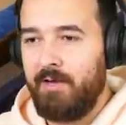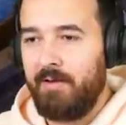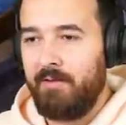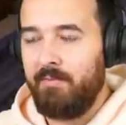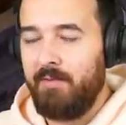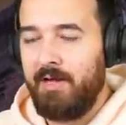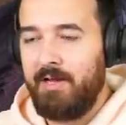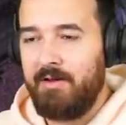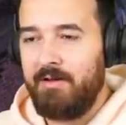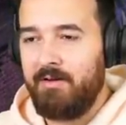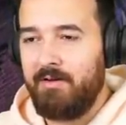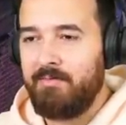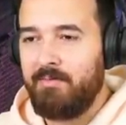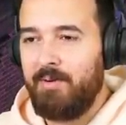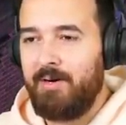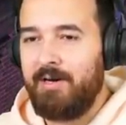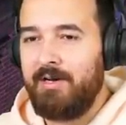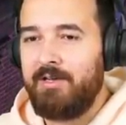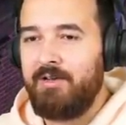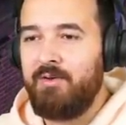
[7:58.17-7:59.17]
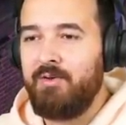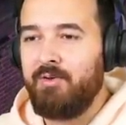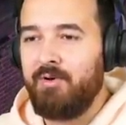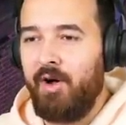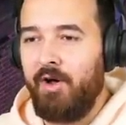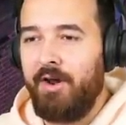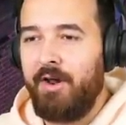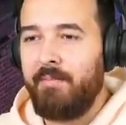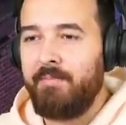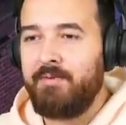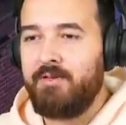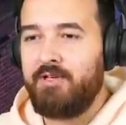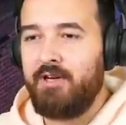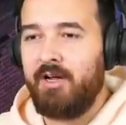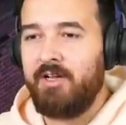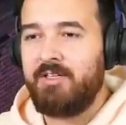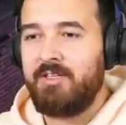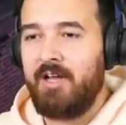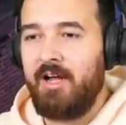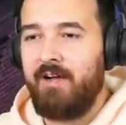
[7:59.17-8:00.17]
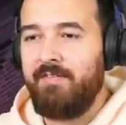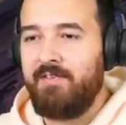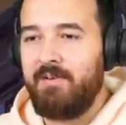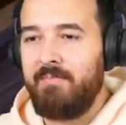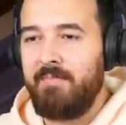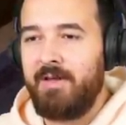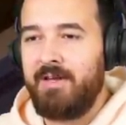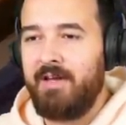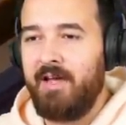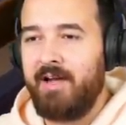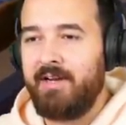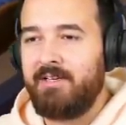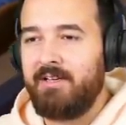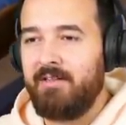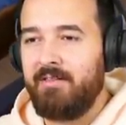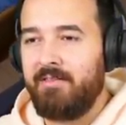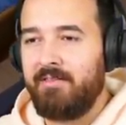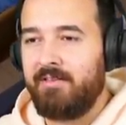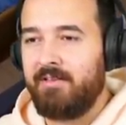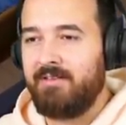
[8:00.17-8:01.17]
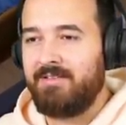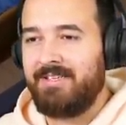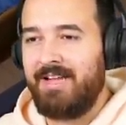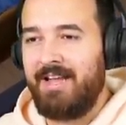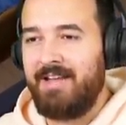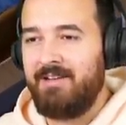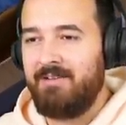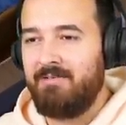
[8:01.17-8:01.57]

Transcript: Wait, what? What? You got up just after midnight to, to say